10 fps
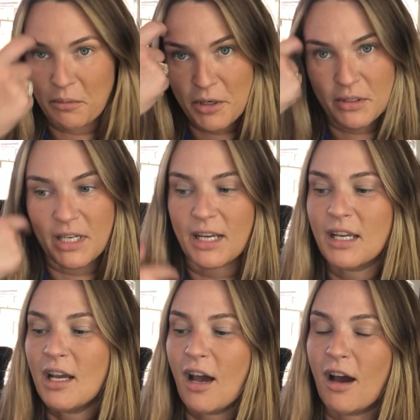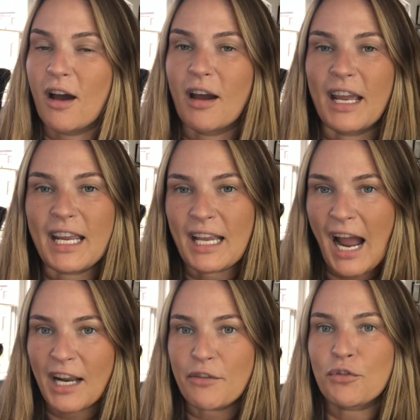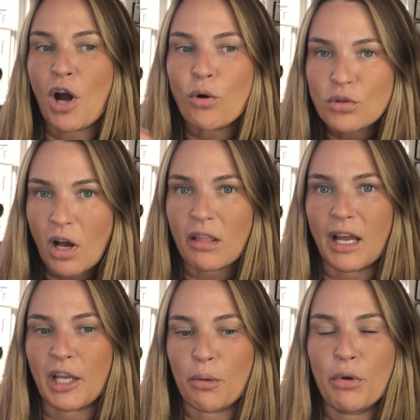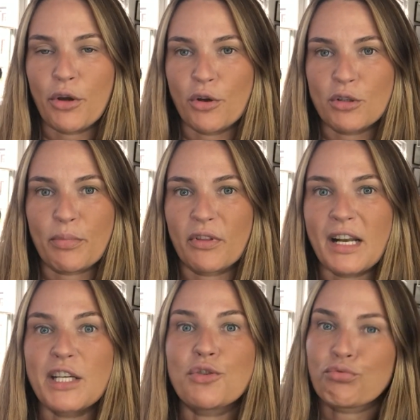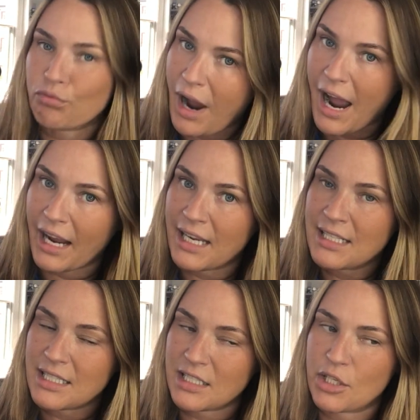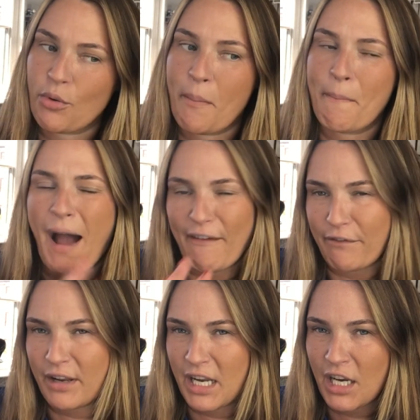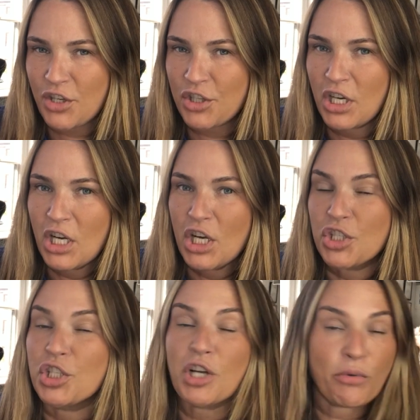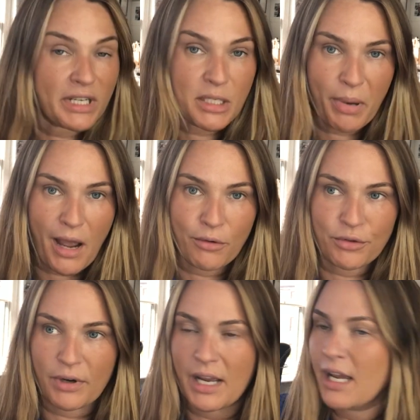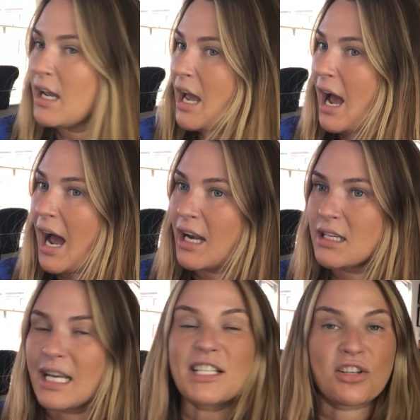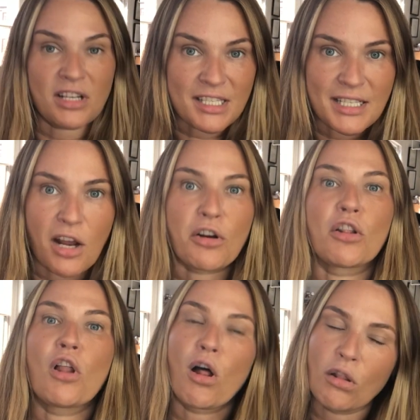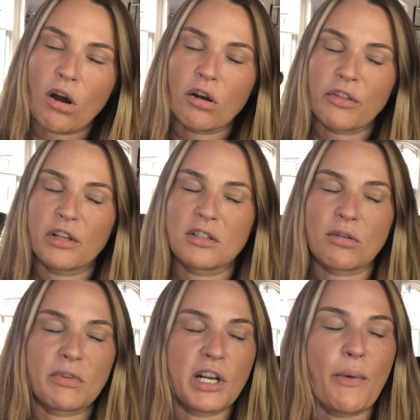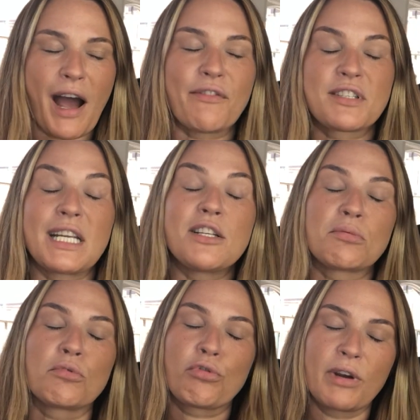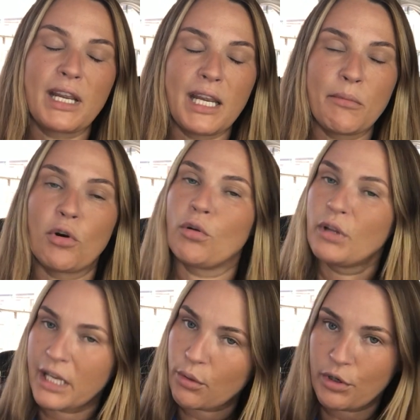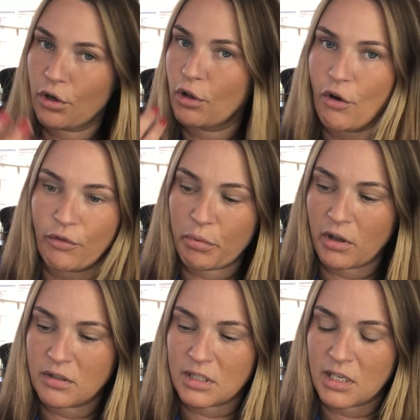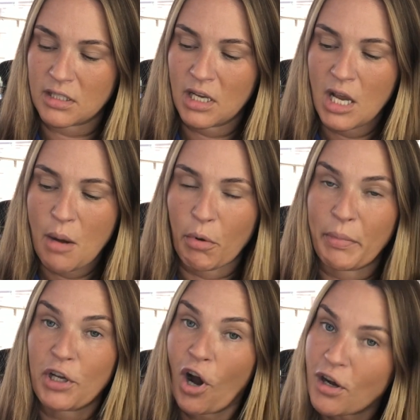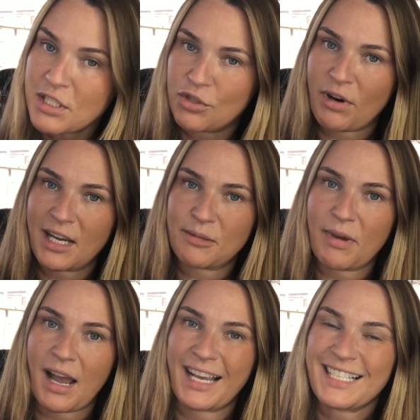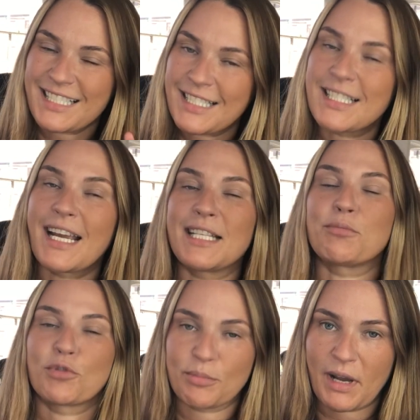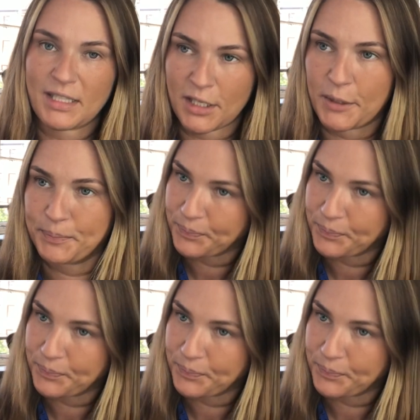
I'm using it. It kind of goes on like a mousse, but then it dries to a matte finish. So you don't need to powder it, and it's going to stay on a lot longer than some, you know, I have seen some cream or liquid all over bronzers, but because it dries matte, it stays much better.